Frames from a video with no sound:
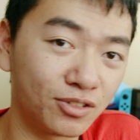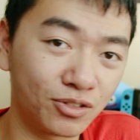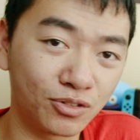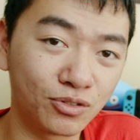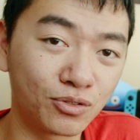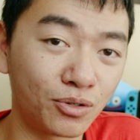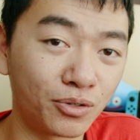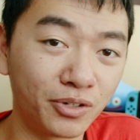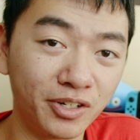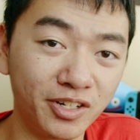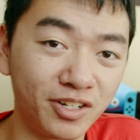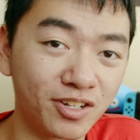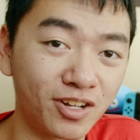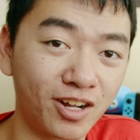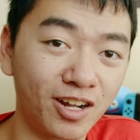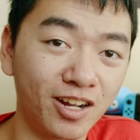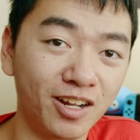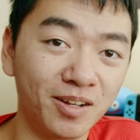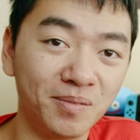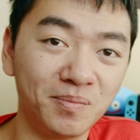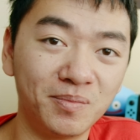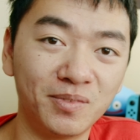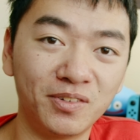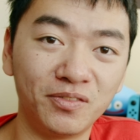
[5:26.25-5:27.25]
uh, story
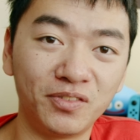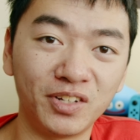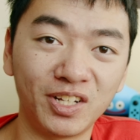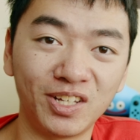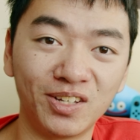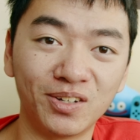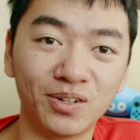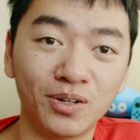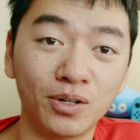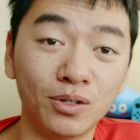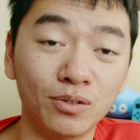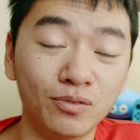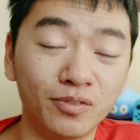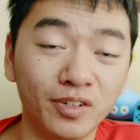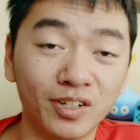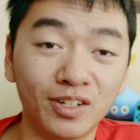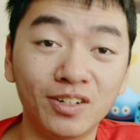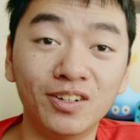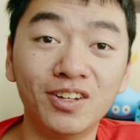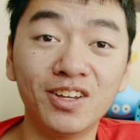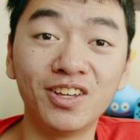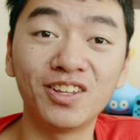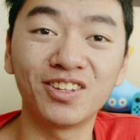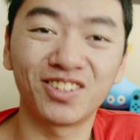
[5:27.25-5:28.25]
time video
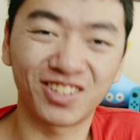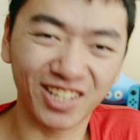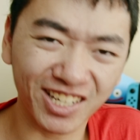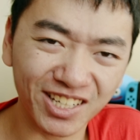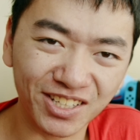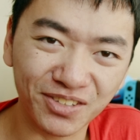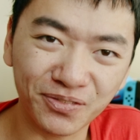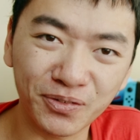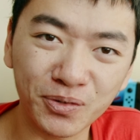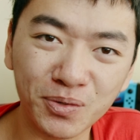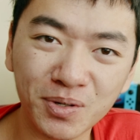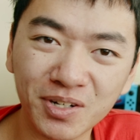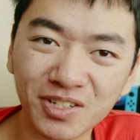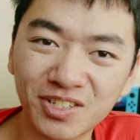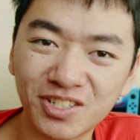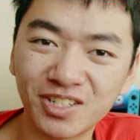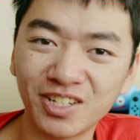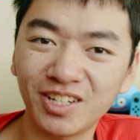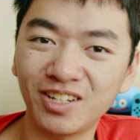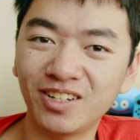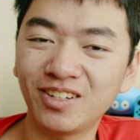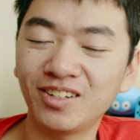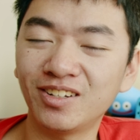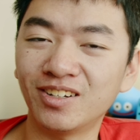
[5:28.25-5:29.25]
over. Thanks for
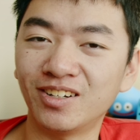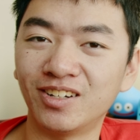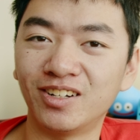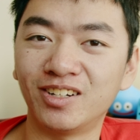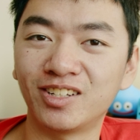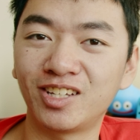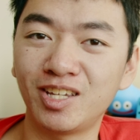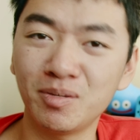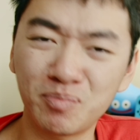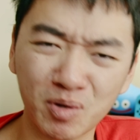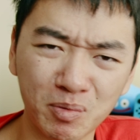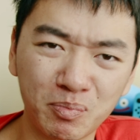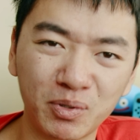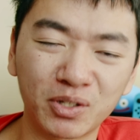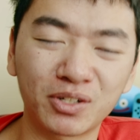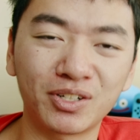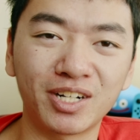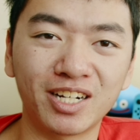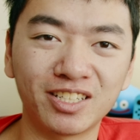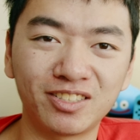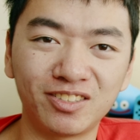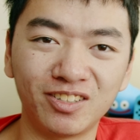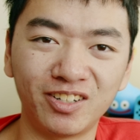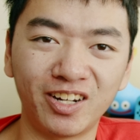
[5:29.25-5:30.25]
watching, uh, keep on
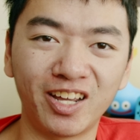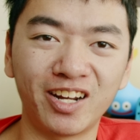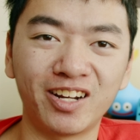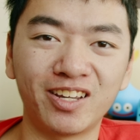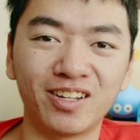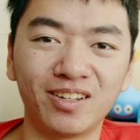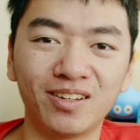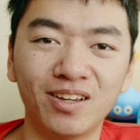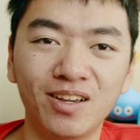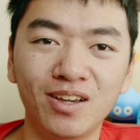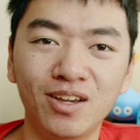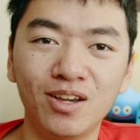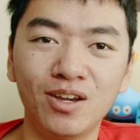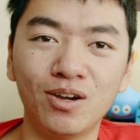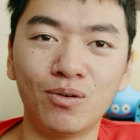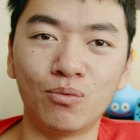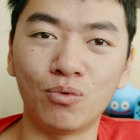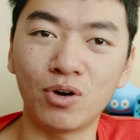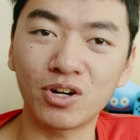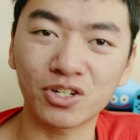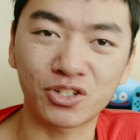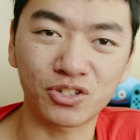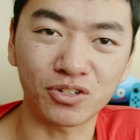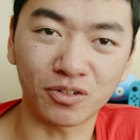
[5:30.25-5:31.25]
procrastinating,
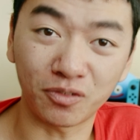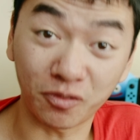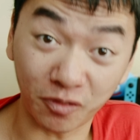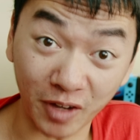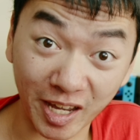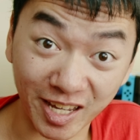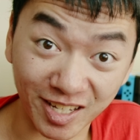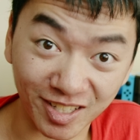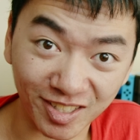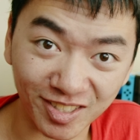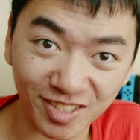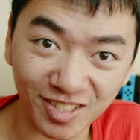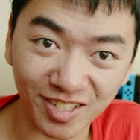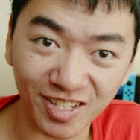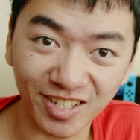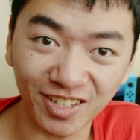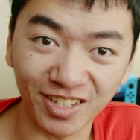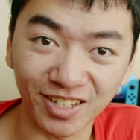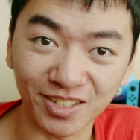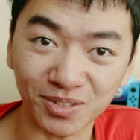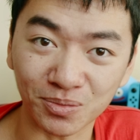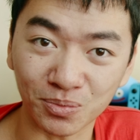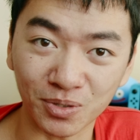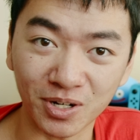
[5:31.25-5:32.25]
wash your face
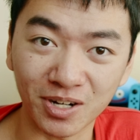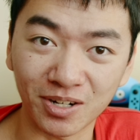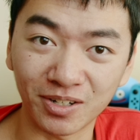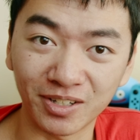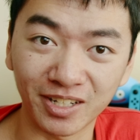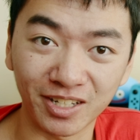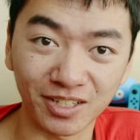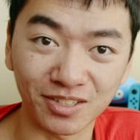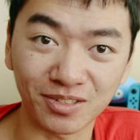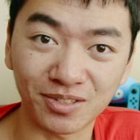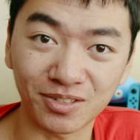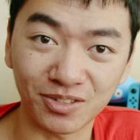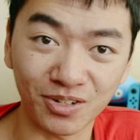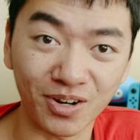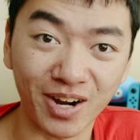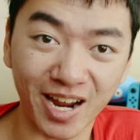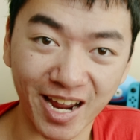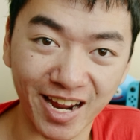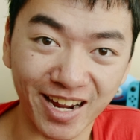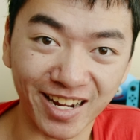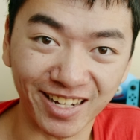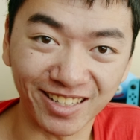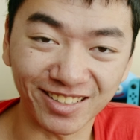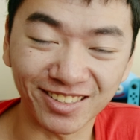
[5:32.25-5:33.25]
as well as your
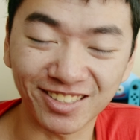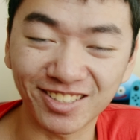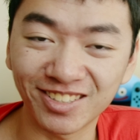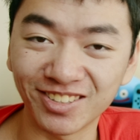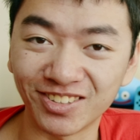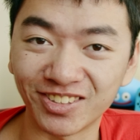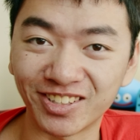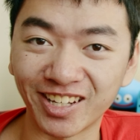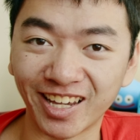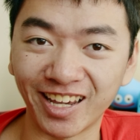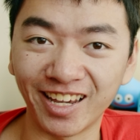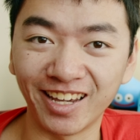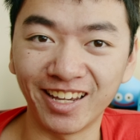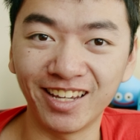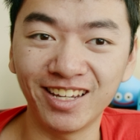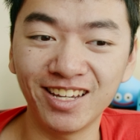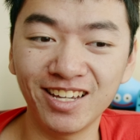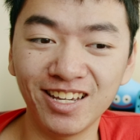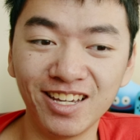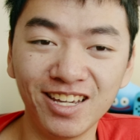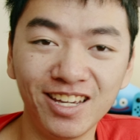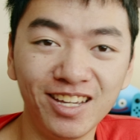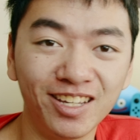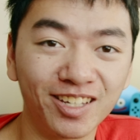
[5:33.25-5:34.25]
hands, okay?
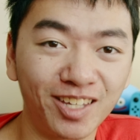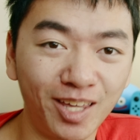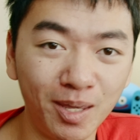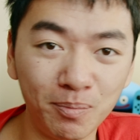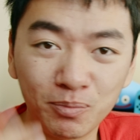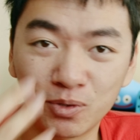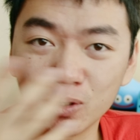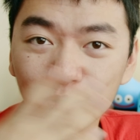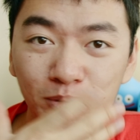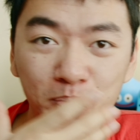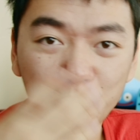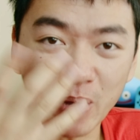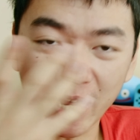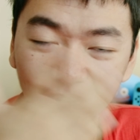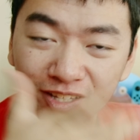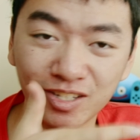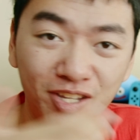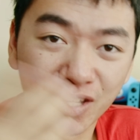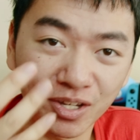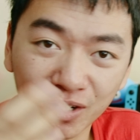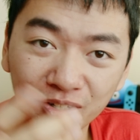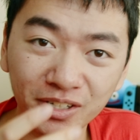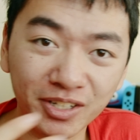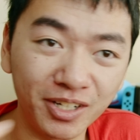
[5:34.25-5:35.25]
Keep those
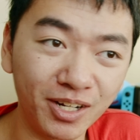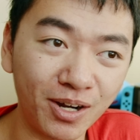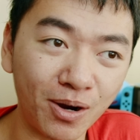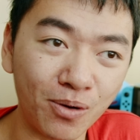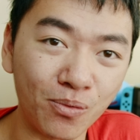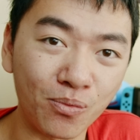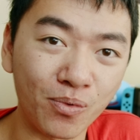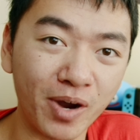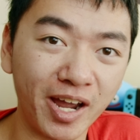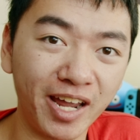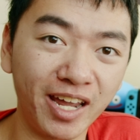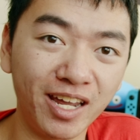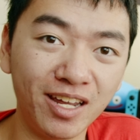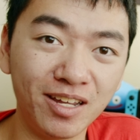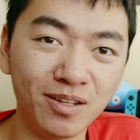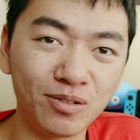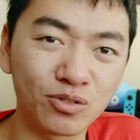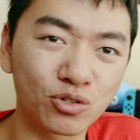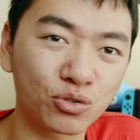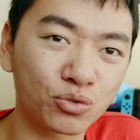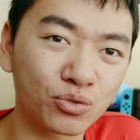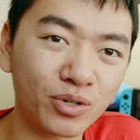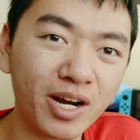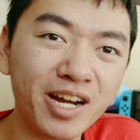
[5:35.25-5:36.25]
bacteria
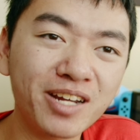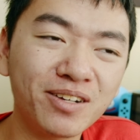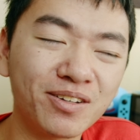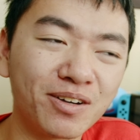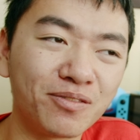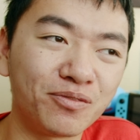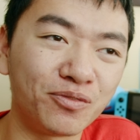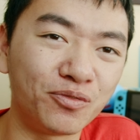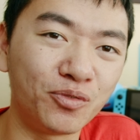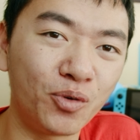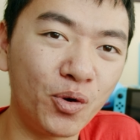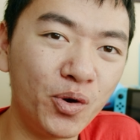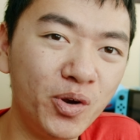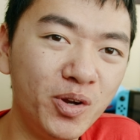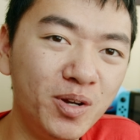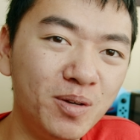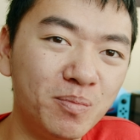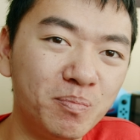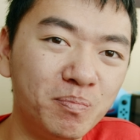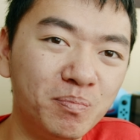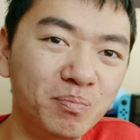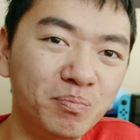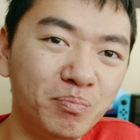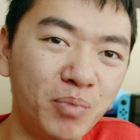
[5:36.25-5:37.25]
away, try to
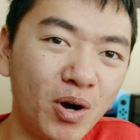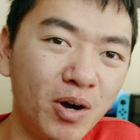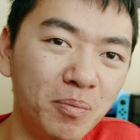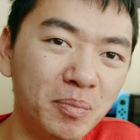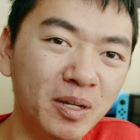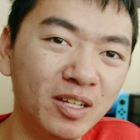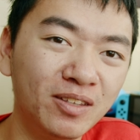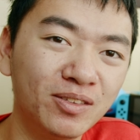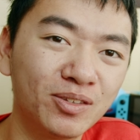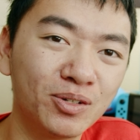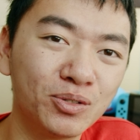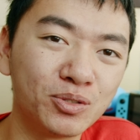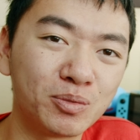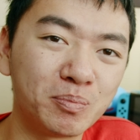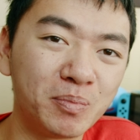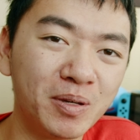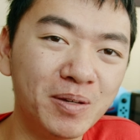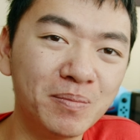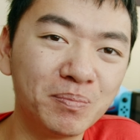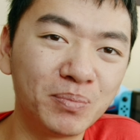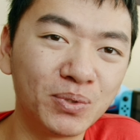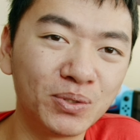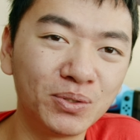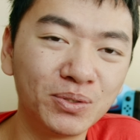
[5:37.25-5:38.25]
avoid popping those
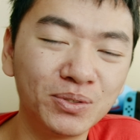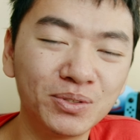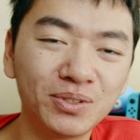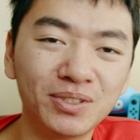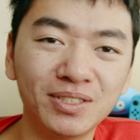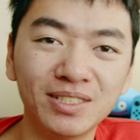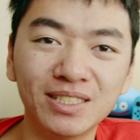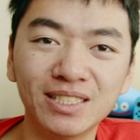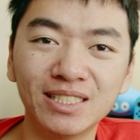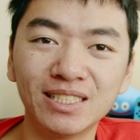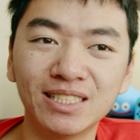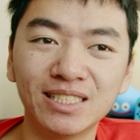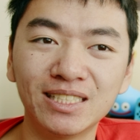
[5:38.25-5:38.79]
pimples